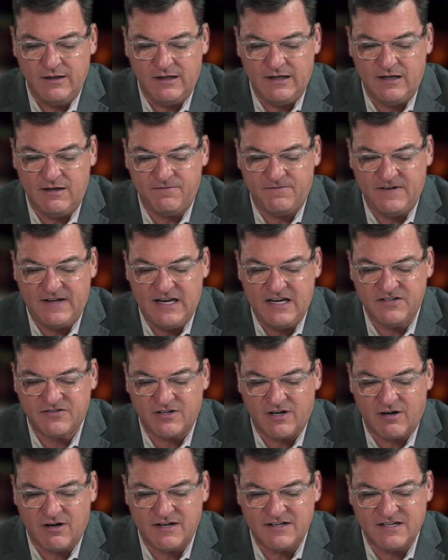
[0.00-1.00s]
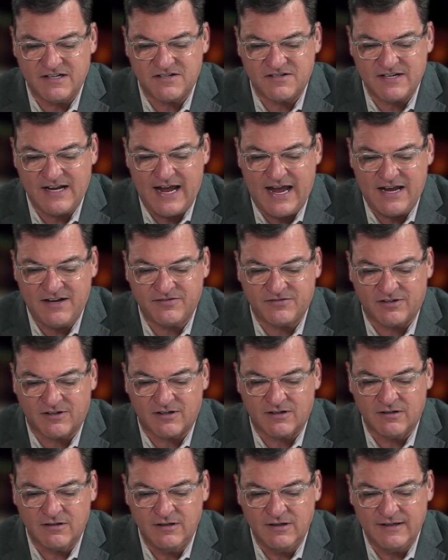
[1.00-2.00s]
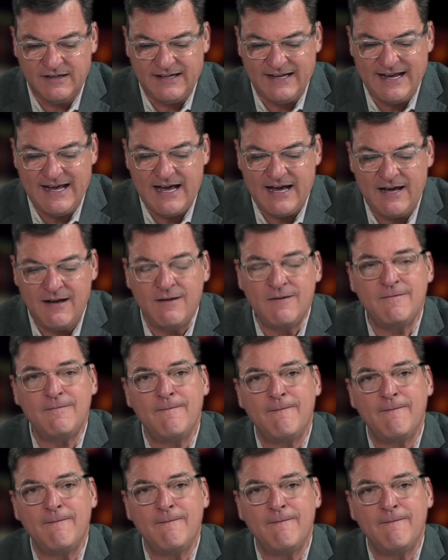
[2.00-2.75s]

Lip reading: EVs are a disaster. Yeah.